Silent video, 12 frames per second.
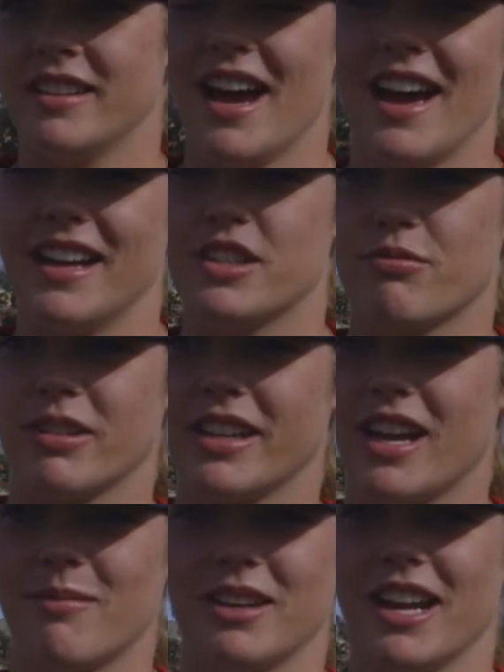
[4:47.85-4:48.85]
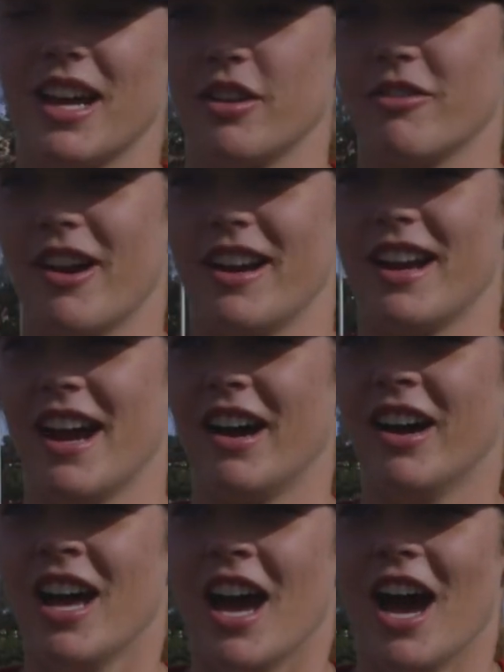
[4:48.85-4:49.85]
Yeah, it's really coming together right
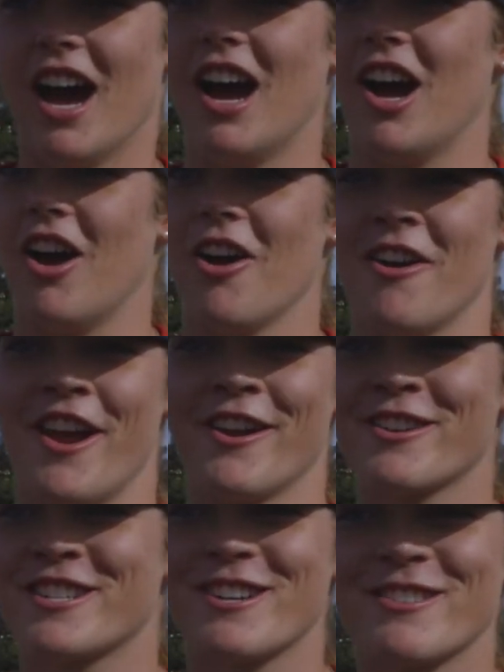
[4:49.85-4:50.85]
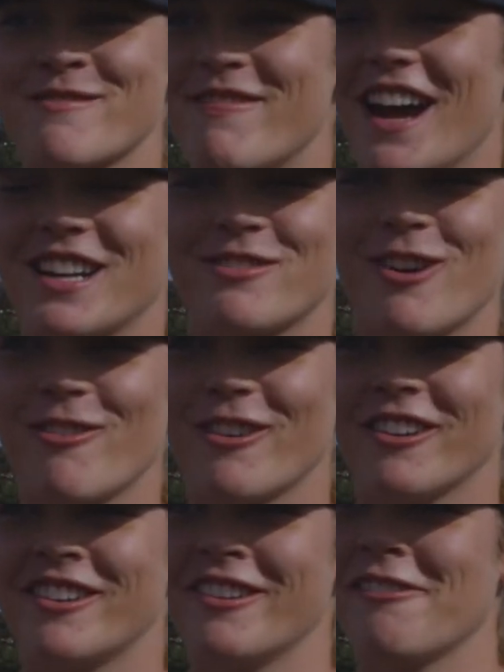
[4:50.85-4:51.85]
now. Our energy was back to what we
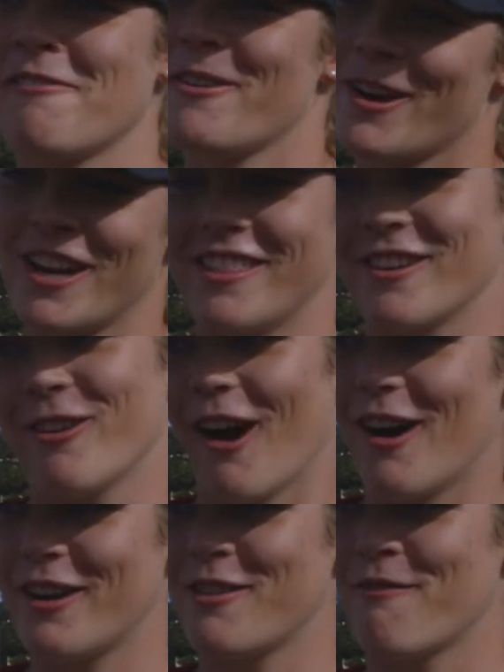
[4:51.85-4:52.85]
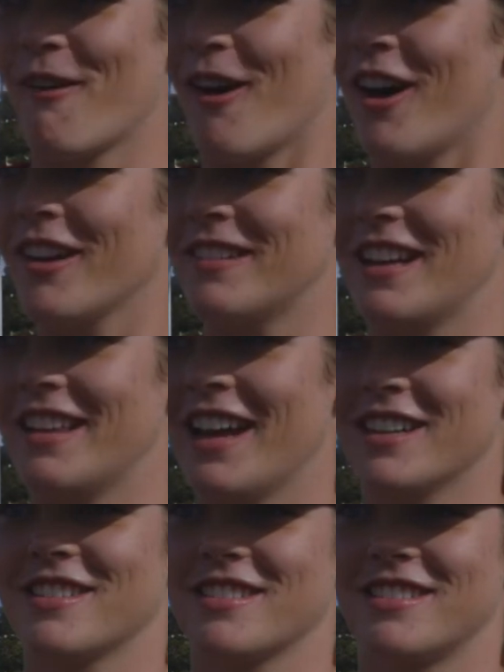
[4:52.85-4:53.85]
were doing. We were getting the crowd involved, and
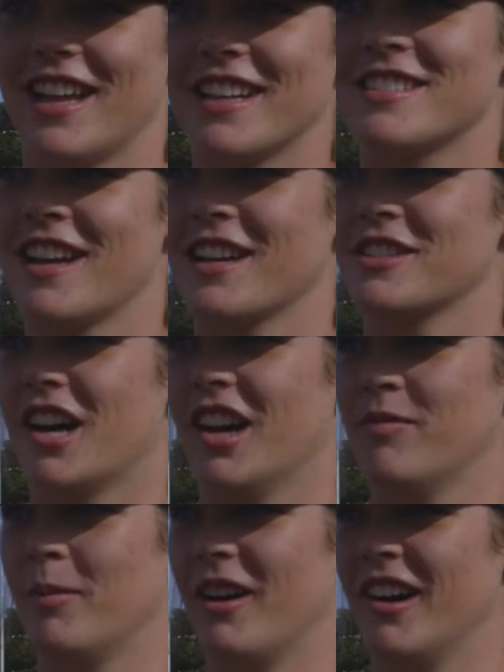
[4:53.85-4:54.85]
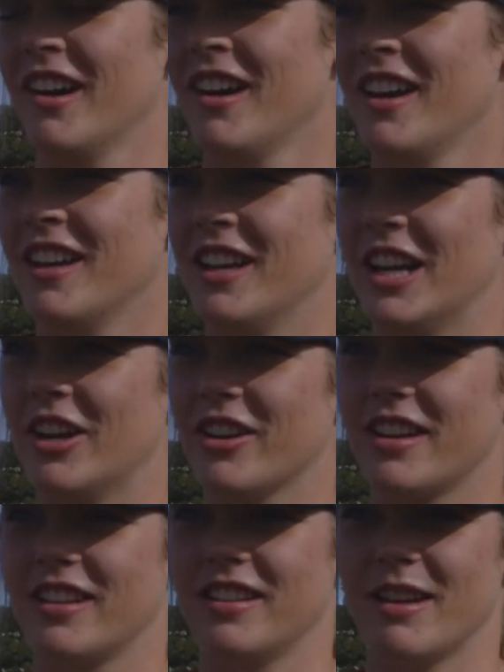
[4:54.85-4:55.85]
that's Tech softball. You know,
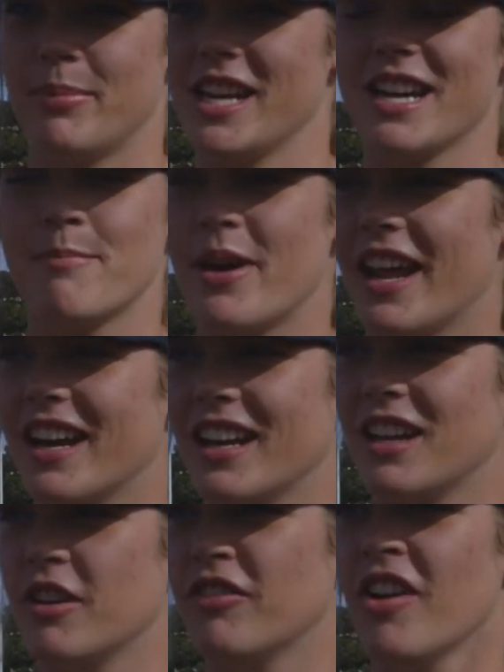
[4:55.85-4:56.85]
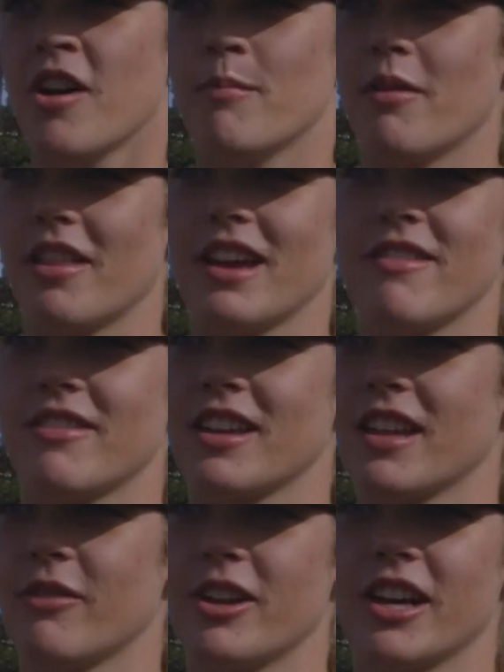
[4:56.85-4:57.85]
being competitive,
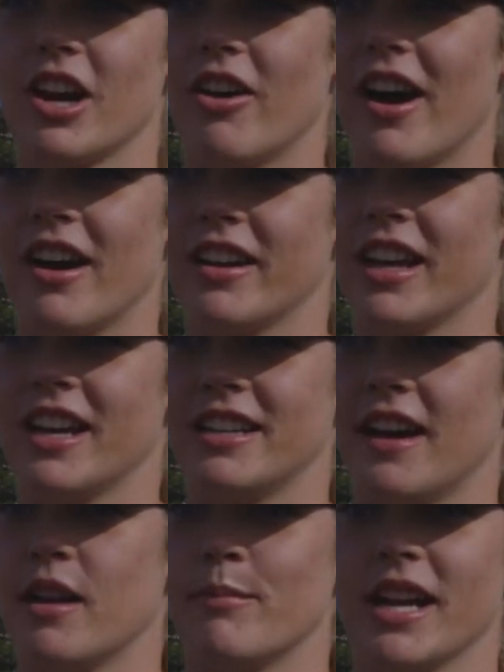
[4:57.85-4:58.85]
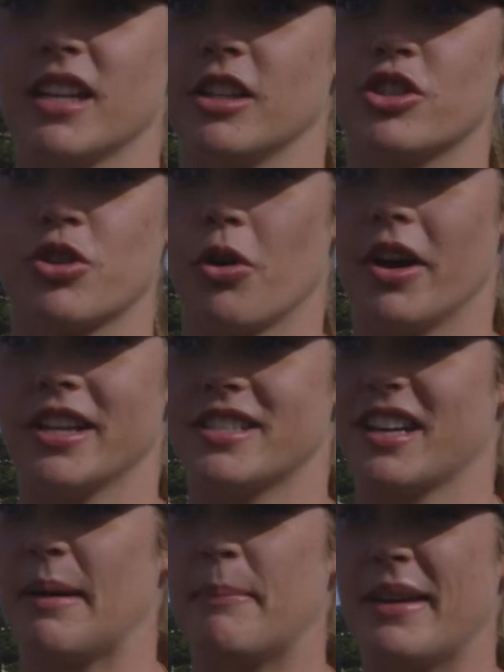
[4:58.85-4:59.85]
believing that we can go out and get it done, making the choice
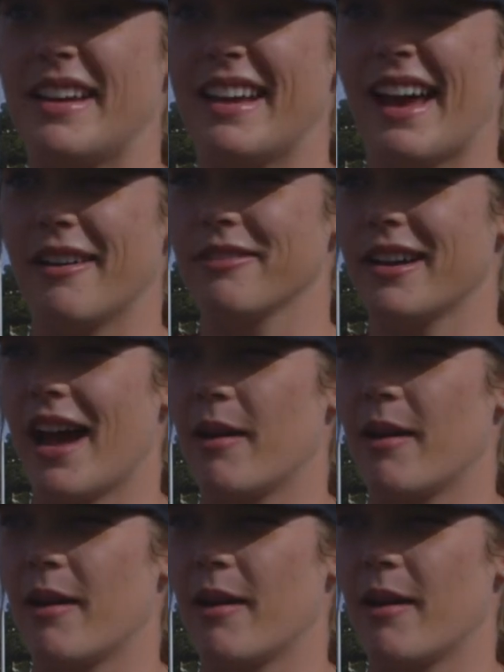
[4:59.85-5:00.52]
to compete every